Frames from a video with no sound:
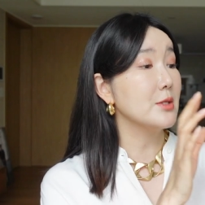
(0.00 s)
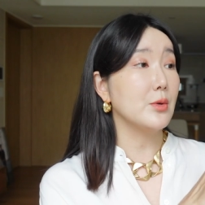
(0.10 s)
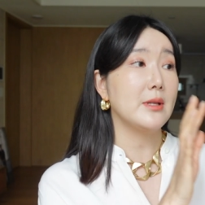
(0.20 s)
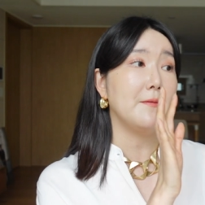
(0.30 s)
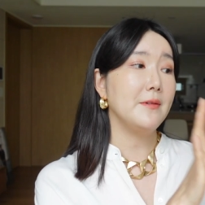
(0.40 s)

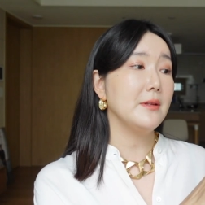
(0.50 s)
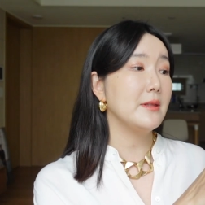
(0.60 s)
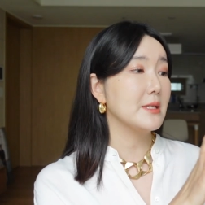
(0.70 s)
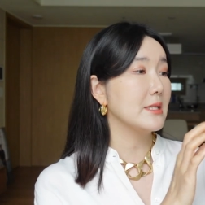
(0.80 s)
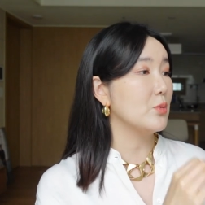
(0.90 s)
So definitely
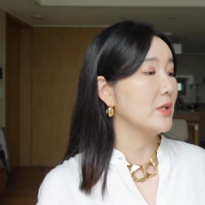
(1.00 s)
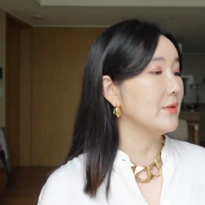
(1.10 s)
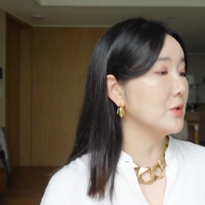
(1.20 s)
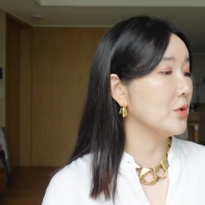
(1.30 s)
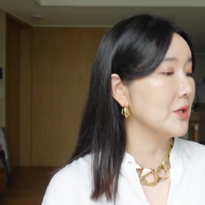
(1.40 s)
this is one of
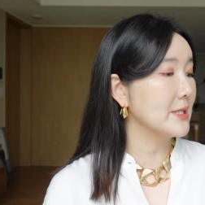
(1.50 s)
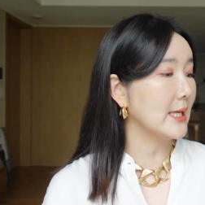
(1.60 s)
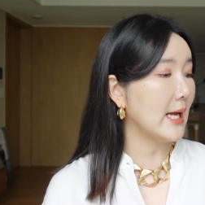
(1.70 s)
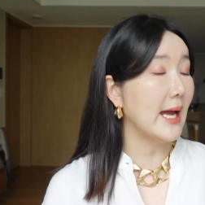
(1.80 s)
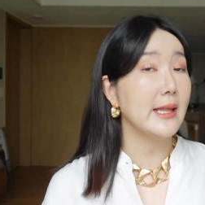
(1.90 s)
the toners
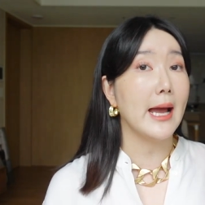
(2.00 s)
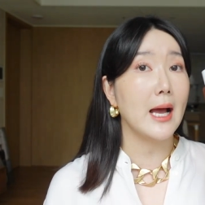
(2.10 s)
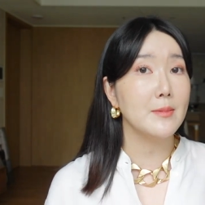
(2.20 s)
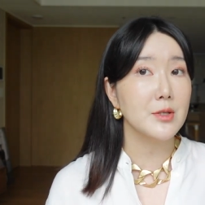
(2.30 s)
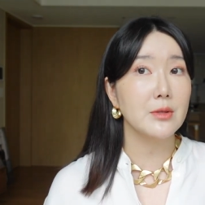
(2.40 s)
that I
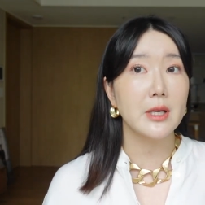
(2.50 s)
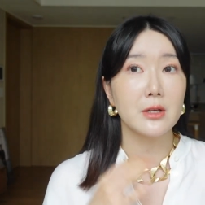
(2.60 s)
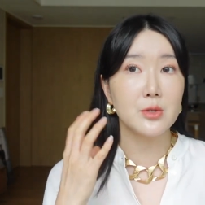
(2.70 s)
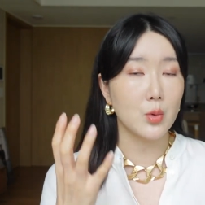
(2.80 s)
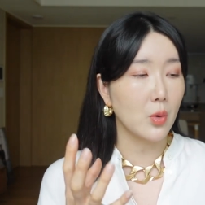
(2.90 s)
absolutely
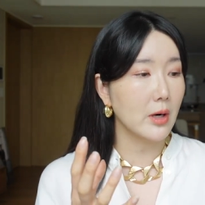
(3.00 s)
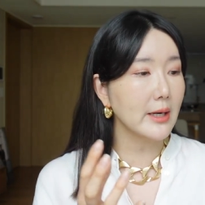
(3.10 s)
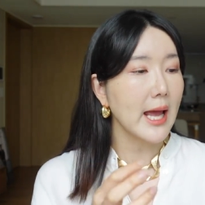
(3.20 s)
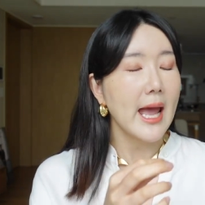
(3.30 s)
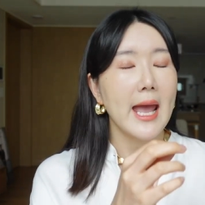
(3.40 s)

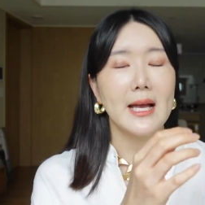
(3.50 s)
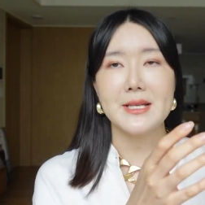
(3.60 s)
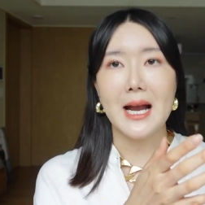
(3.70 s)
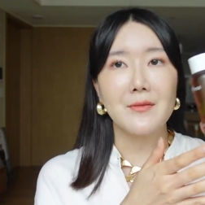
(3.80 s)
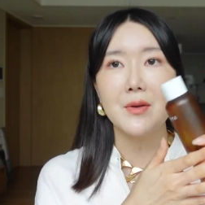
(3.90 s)
adored,
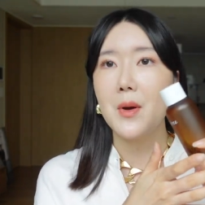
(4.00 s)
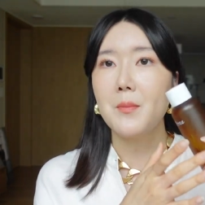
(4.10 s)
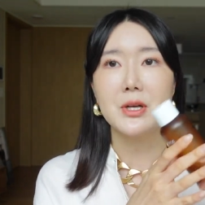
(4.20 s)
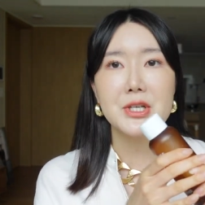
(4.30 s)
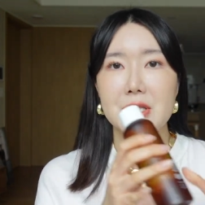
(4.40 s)
and I
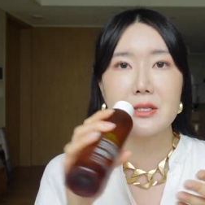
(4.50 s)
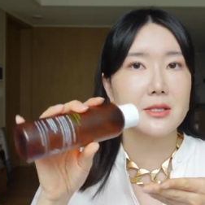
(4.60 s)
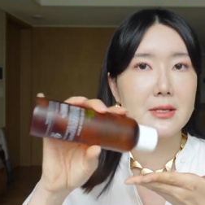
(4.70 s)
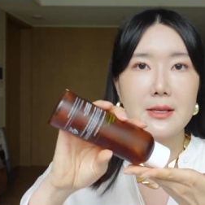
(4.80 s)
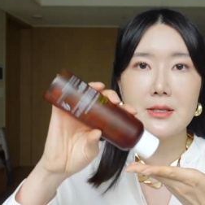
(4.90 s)
remember
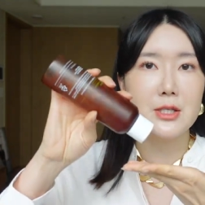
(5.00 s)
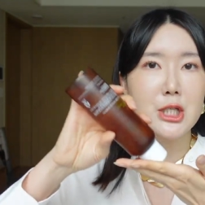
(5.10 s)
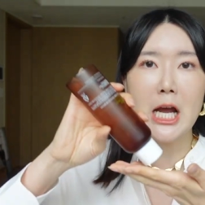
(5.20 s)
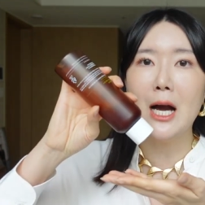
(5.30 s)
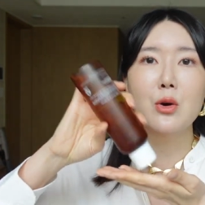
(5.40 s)
just
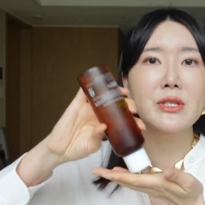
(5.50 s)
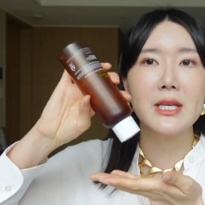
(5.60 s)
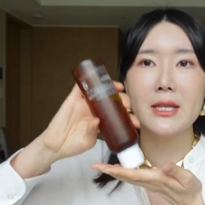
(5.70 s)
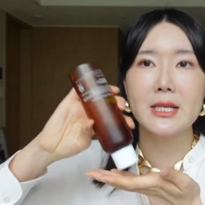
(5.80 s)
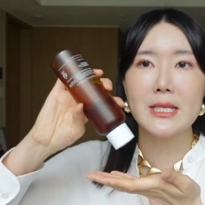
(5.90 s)

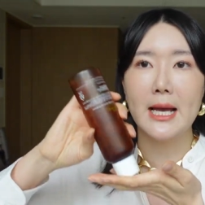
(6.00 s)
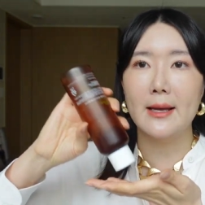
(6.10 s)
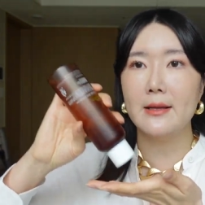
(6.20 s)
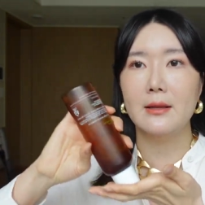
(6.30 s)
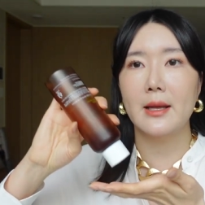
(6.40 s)
jousing this
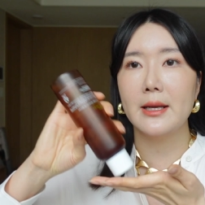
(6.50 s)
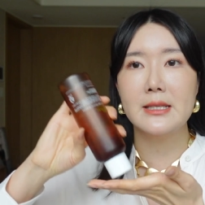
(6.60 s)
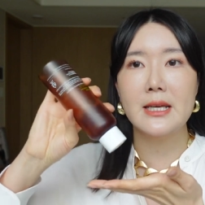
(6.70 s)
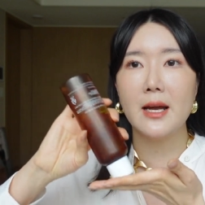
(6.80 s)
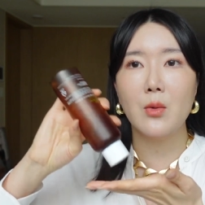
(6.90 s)
at
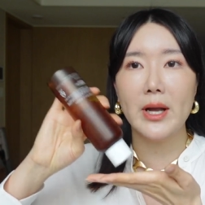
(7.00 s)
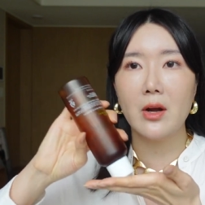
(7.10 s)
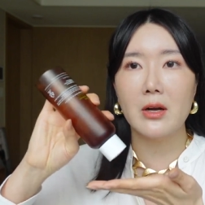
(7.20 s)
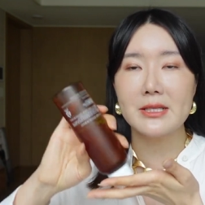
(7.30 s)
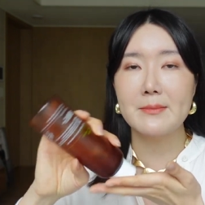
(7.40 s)
like D I Y
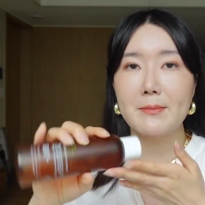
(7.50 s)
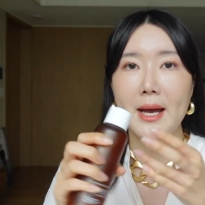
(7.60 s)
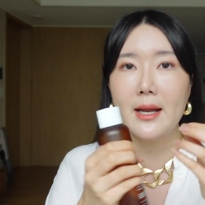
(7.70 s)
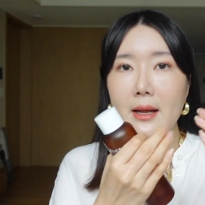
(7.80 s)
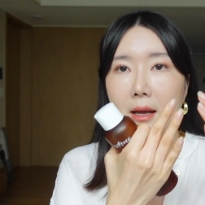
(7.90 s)
cotton
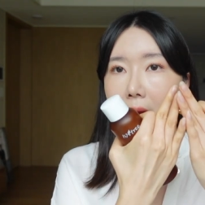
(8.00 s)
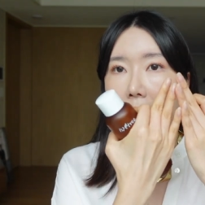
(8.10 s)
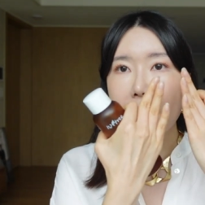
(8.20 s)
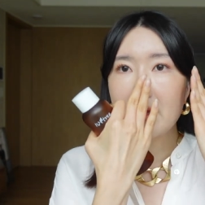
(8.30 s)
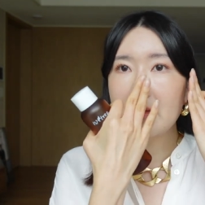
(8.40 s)
pad,
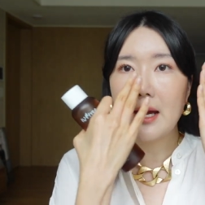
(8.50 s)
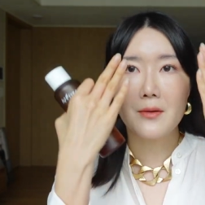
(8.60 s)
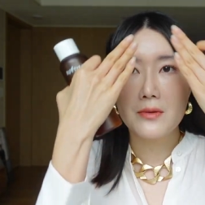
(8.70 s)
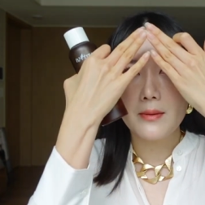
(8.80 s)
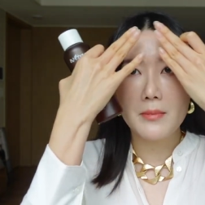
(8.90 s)
and then I
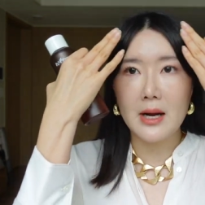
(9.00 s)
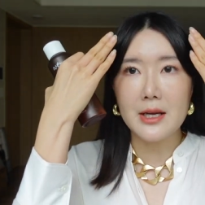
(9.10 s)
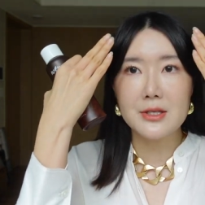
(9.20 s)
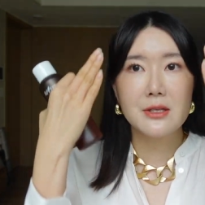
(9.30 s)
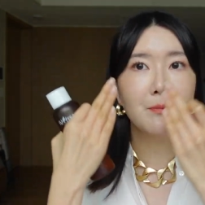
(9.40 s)
remember I
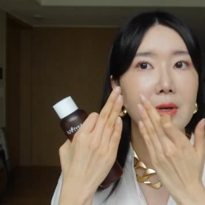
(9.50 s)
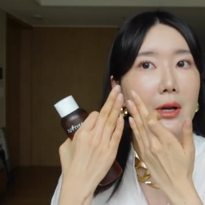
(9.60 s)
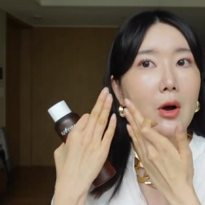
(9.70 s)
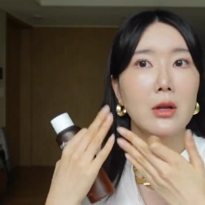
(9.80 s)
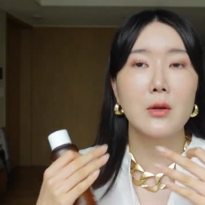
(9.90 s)
used to put
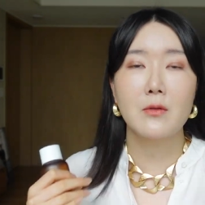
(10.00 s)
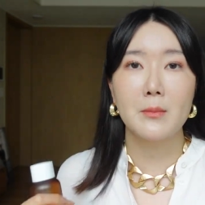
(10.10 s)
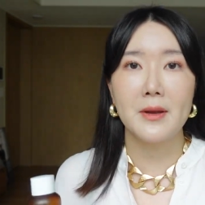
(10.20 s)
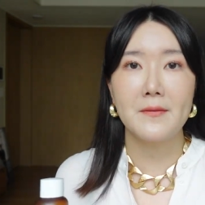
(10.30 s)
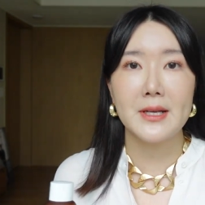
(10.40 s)
it all over
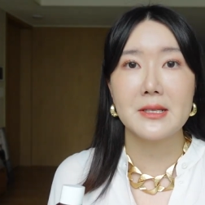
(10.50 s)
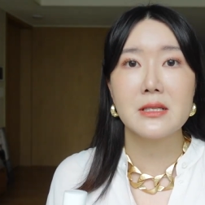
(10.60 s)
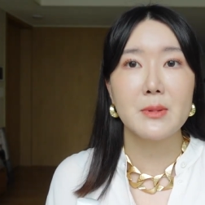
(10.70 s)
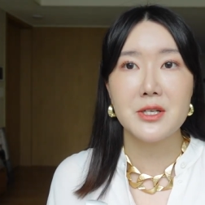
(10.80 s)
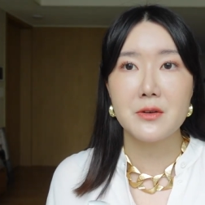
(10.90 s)
my face,
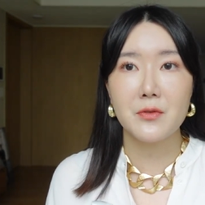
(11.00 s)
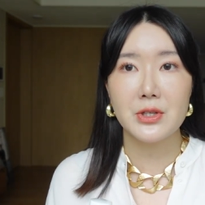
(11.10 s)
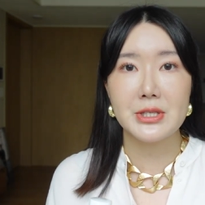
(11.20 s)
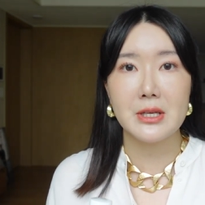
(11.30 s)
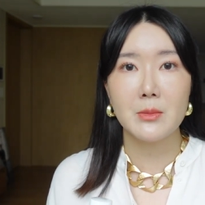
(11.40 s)
especially for
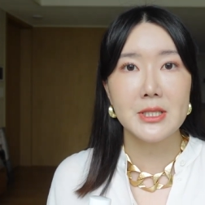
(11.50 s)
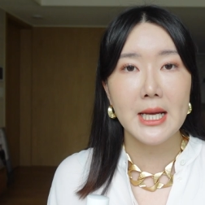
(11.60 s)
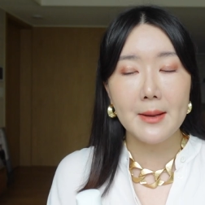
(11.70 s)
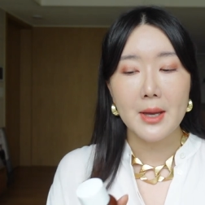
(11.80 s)
the summertime.